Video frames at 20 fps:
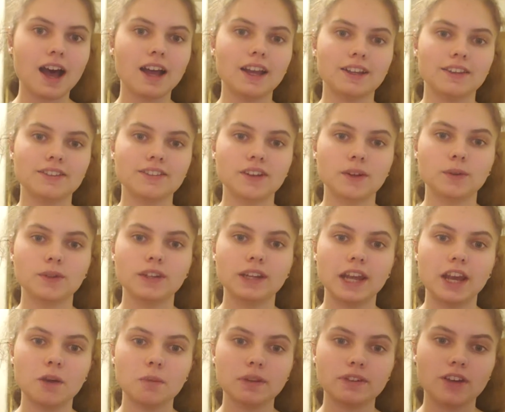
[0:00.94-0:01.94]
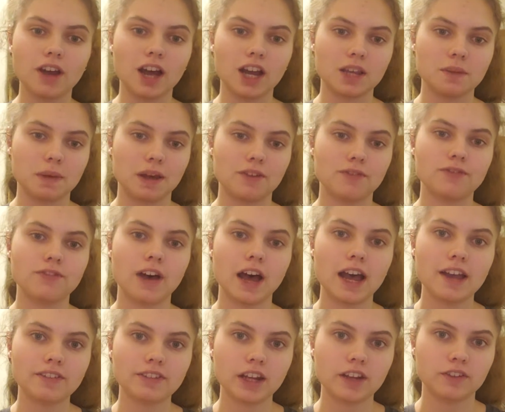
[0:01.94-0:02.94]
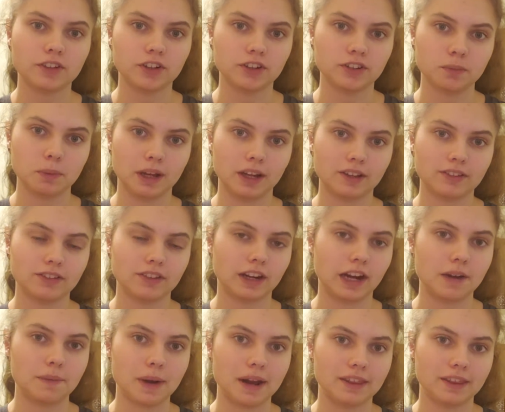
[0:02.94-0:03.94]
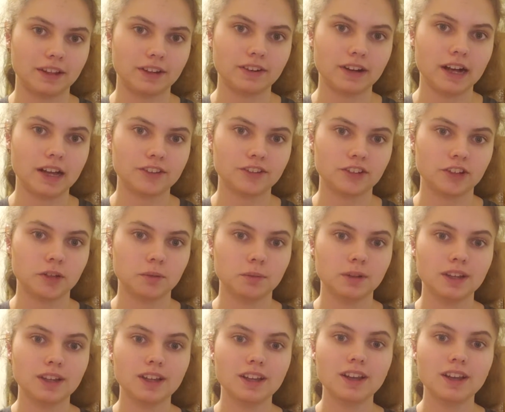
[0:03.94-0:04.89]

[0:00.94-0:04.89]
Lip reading: Hi, so today I'll be talking about 5 diverse books that I read in the classroom.